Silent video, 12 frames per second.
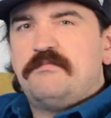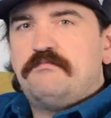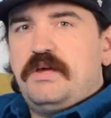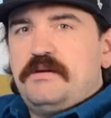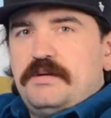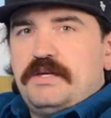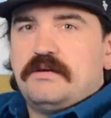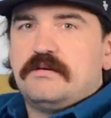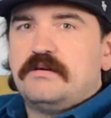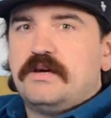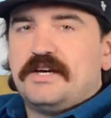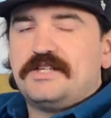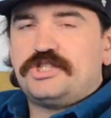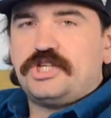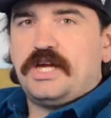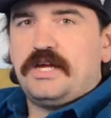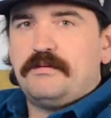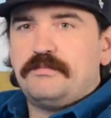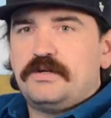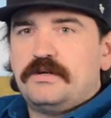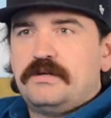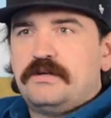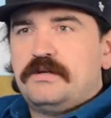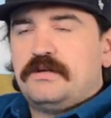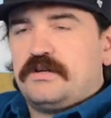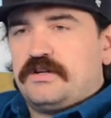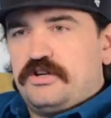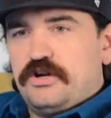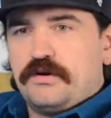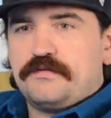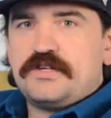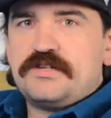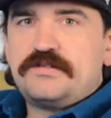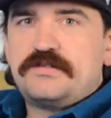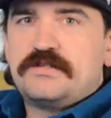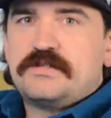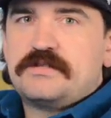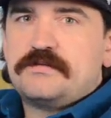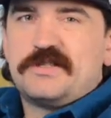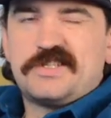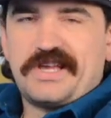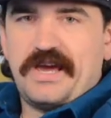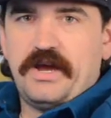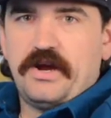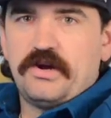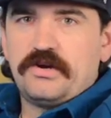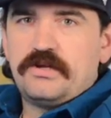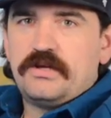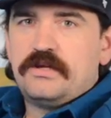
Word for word: maybe ashamed, nervous, scared.